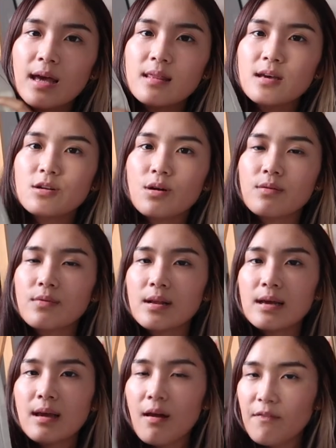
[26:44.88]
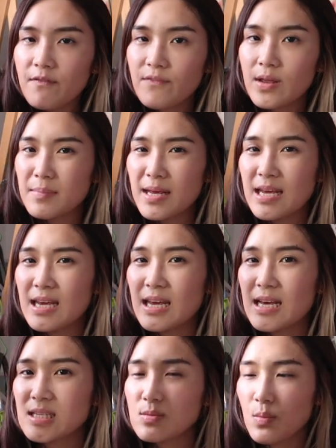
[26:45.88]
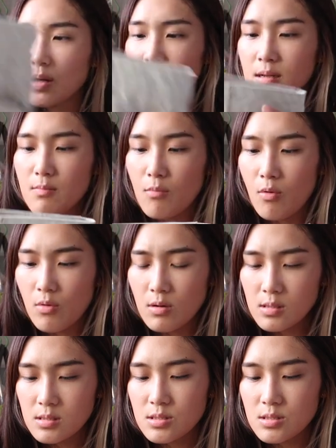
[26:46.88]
and they don't really fit me as well anymore,